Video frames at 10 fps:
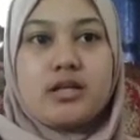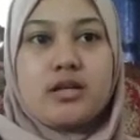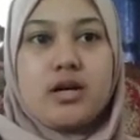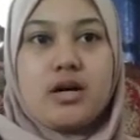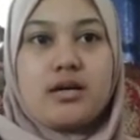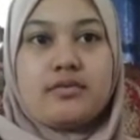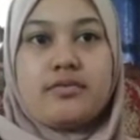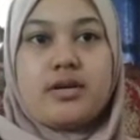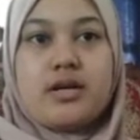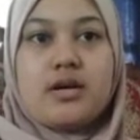of
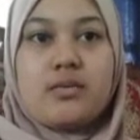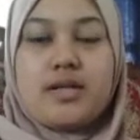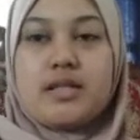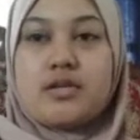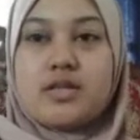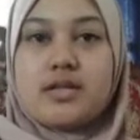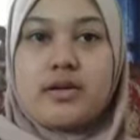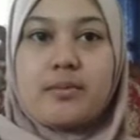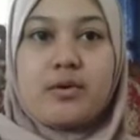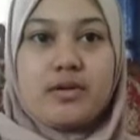1,000 gram
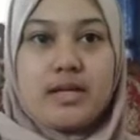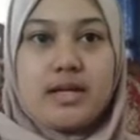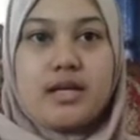only.